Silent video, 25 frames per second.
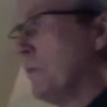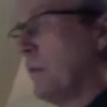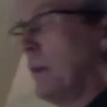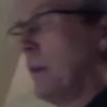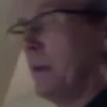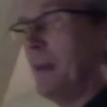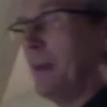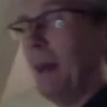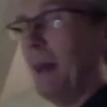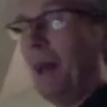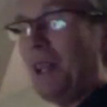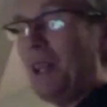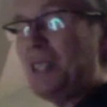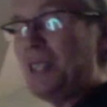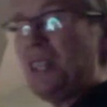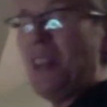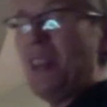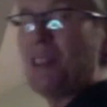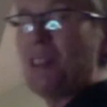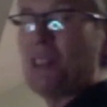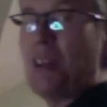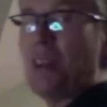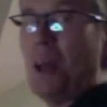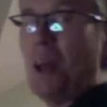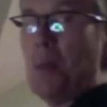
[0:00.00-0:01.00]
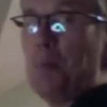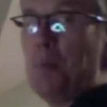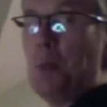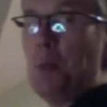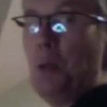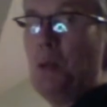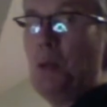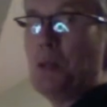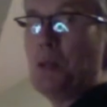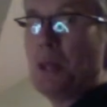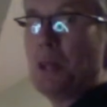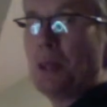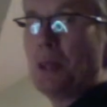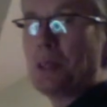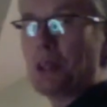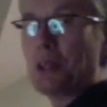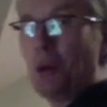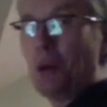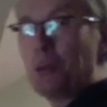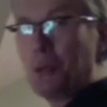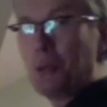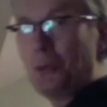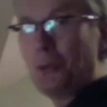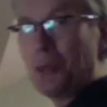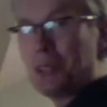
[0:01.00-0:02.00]
Now that sounds like music, so
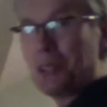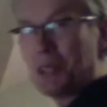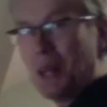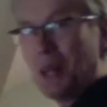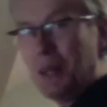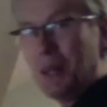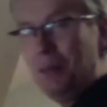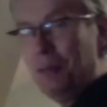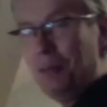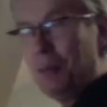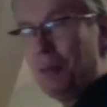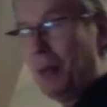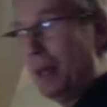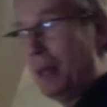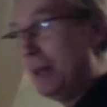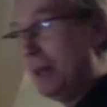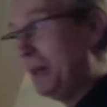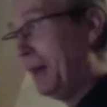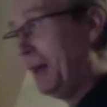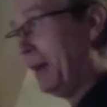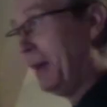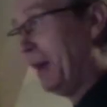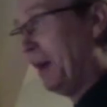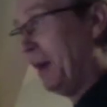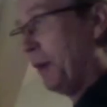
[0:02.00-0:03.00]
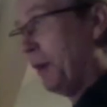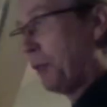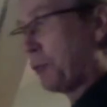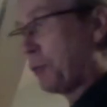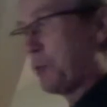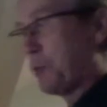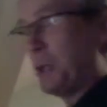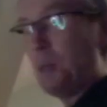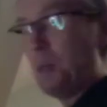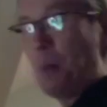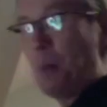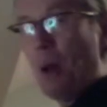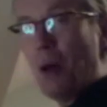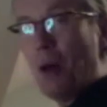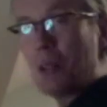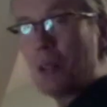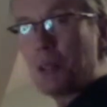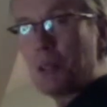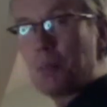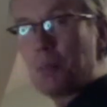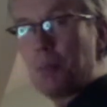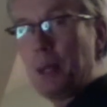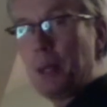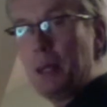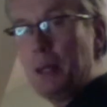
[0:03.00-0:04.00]
I'll do the same thing, 3 bars
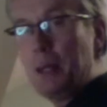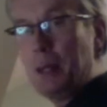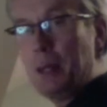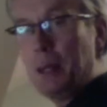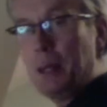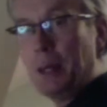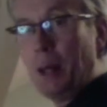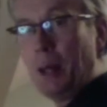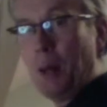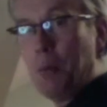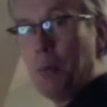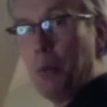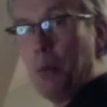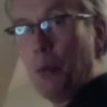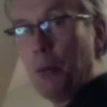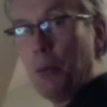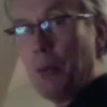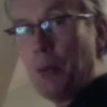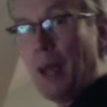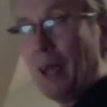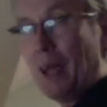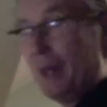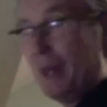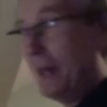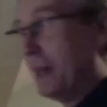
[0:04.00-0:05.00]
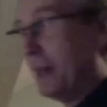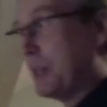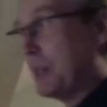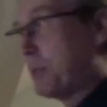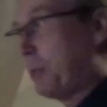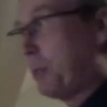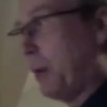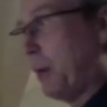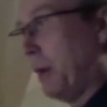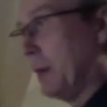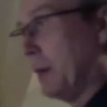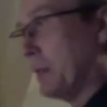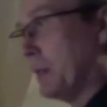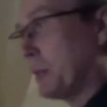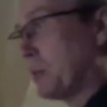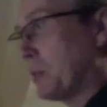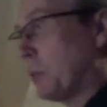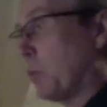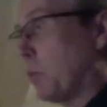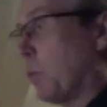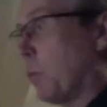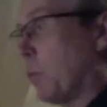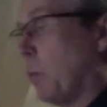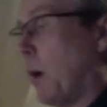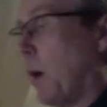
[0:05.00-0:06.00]
of beat, then I'll put that in its place.
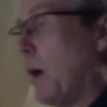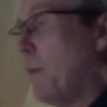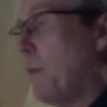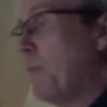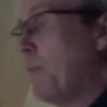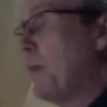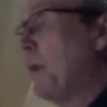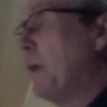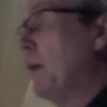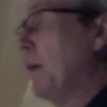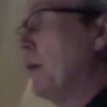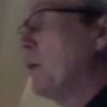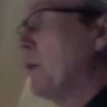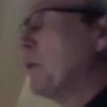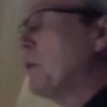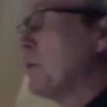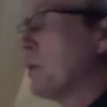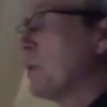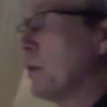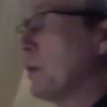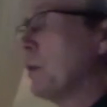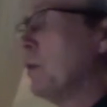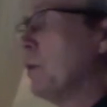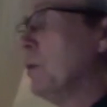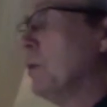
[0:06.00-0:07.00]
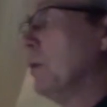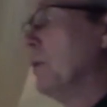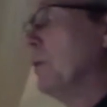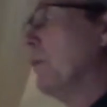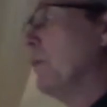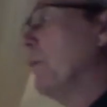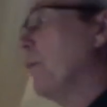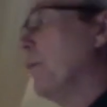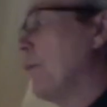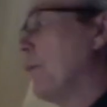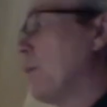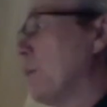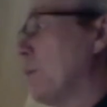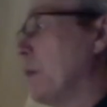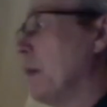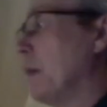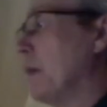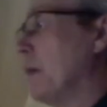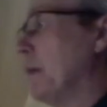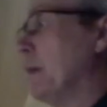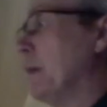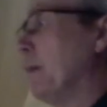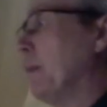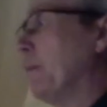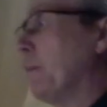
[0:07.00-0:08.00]
1, 2,
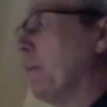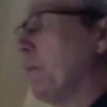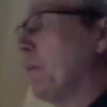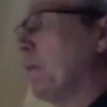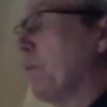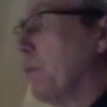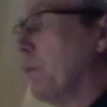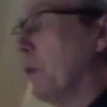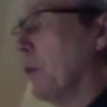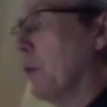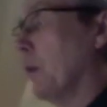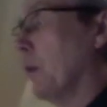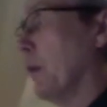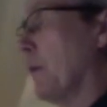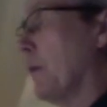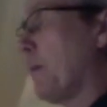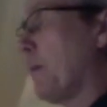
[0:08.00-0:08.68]
3, 4.